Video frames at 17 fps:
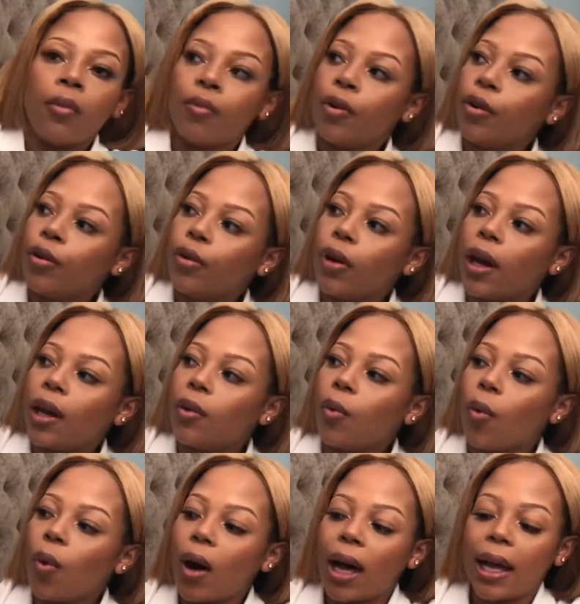blue
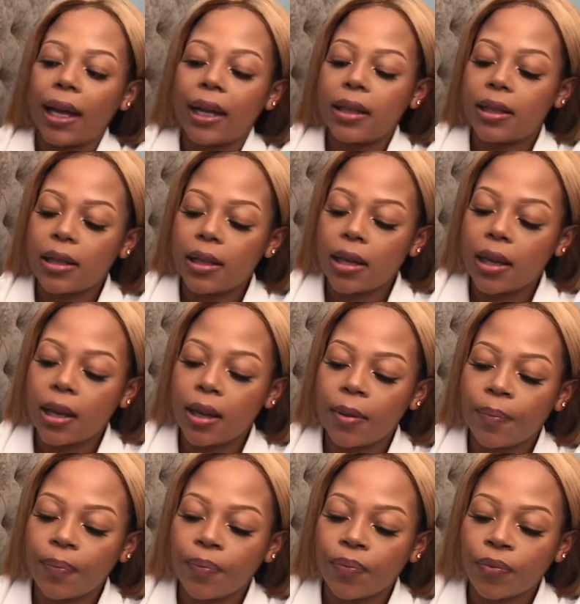and white
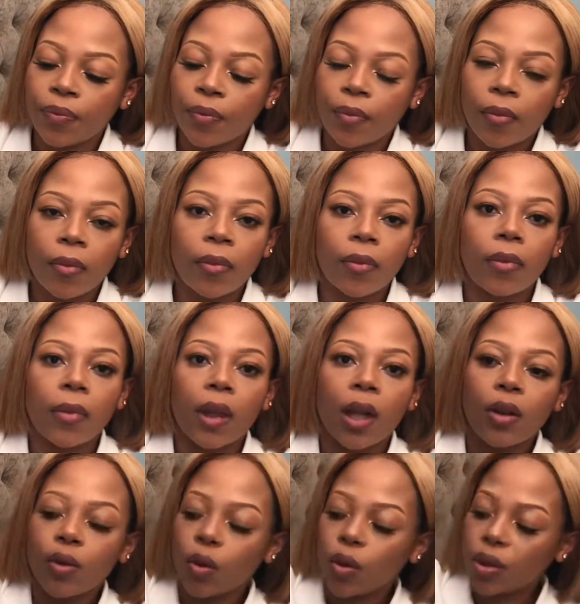
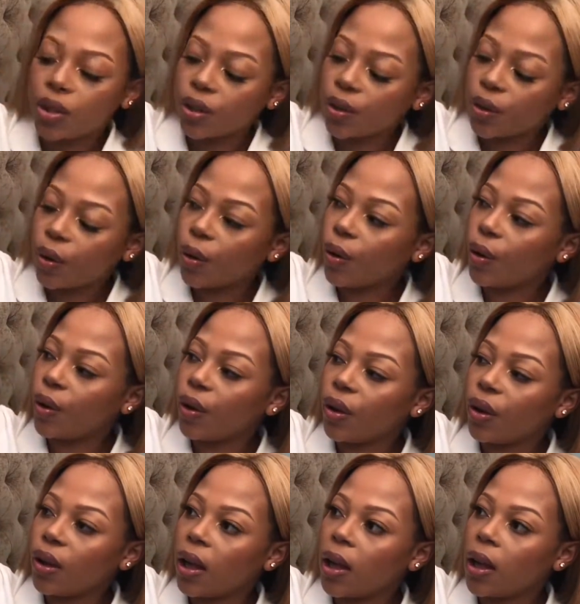
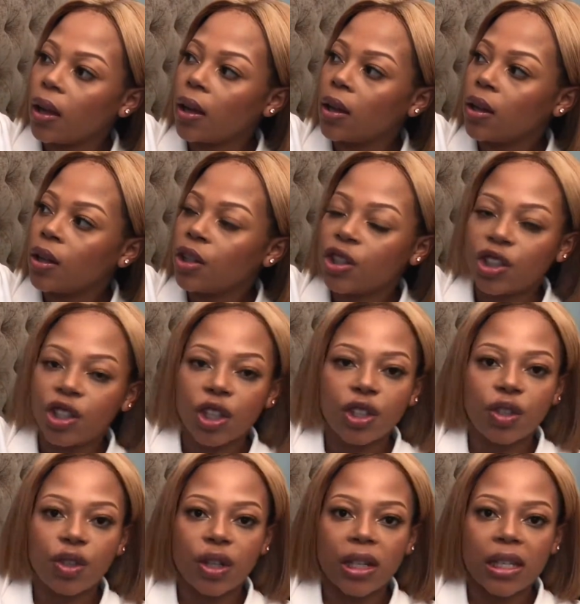nautical
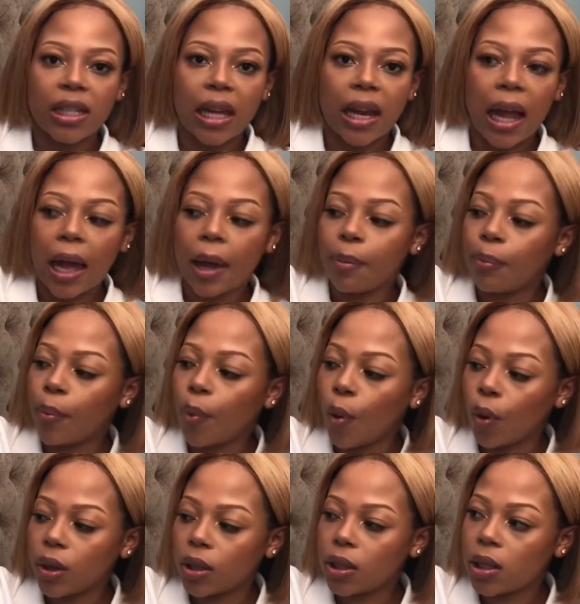shirt dress that I
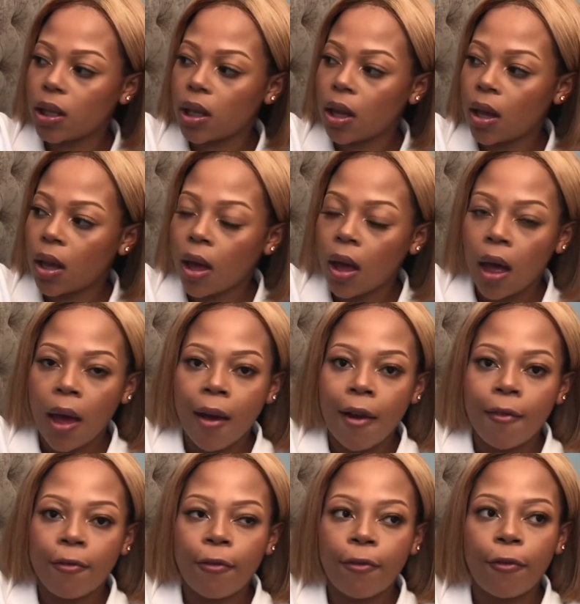bought
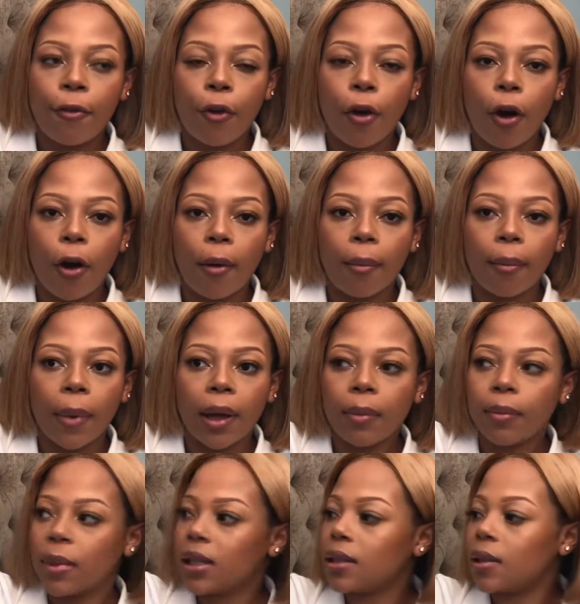from
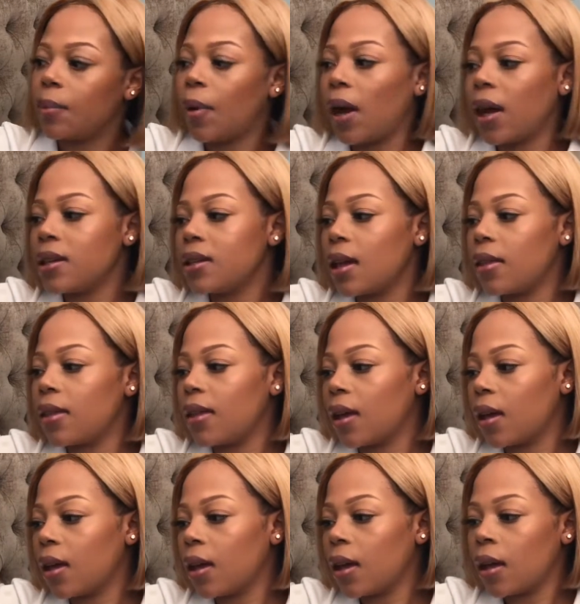Mr. Price, I
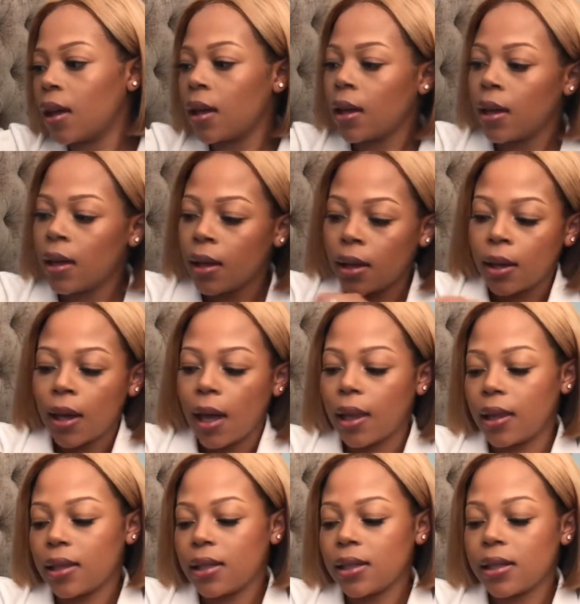think.
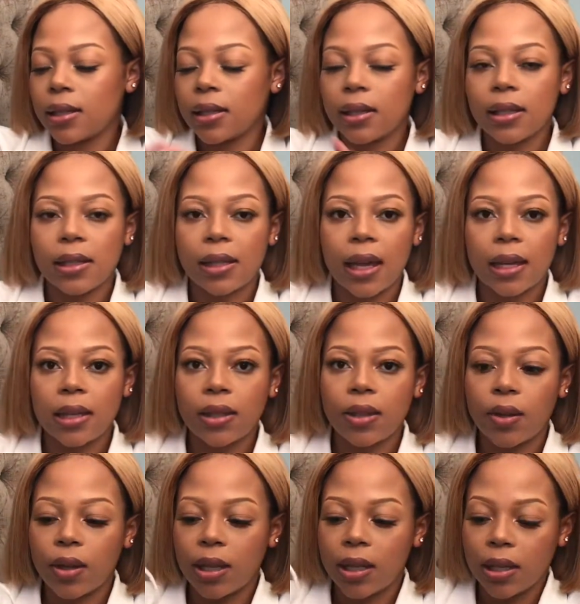And this is in the size
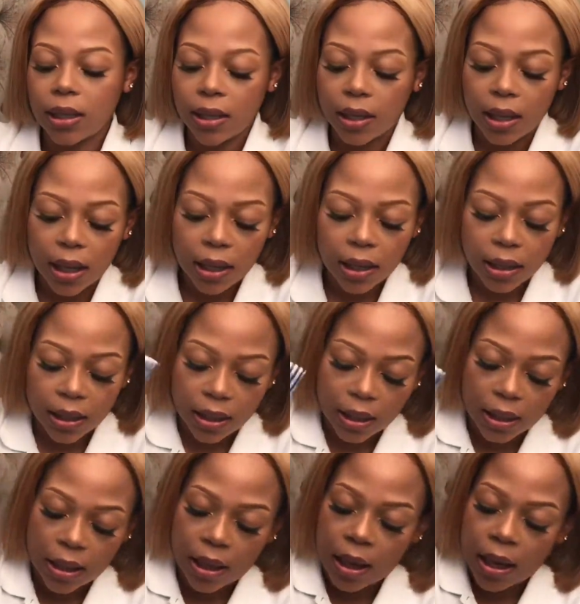
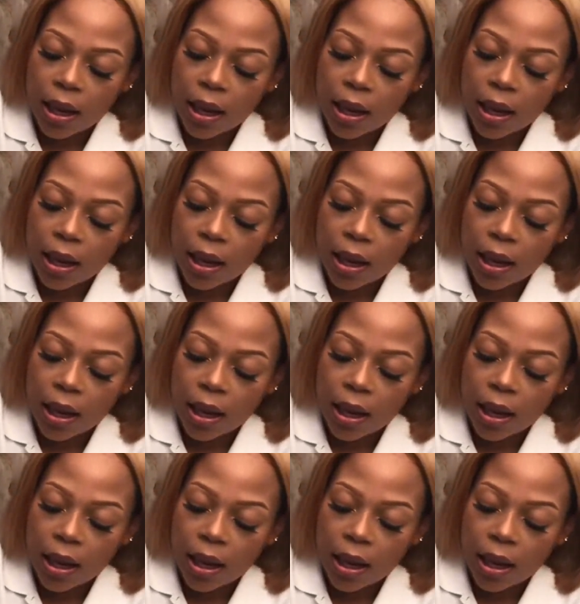36.